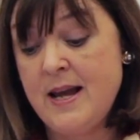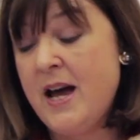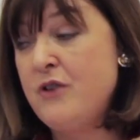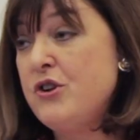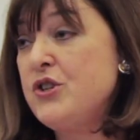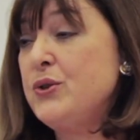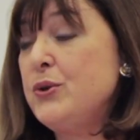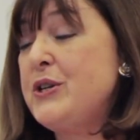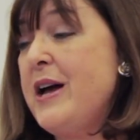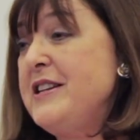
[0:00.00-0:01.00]
And Russians
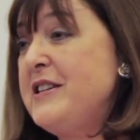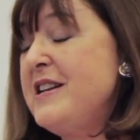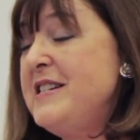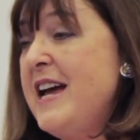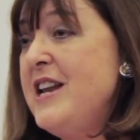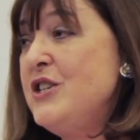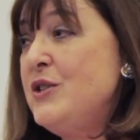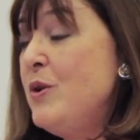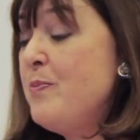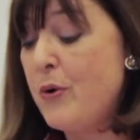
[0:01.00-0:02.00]
also had to contend
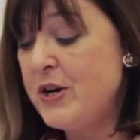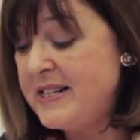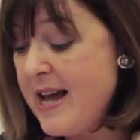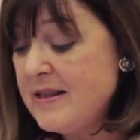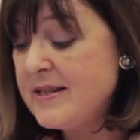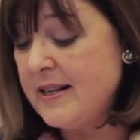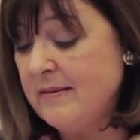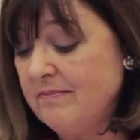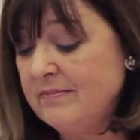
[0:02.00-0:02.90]
with Boris Yeltsin,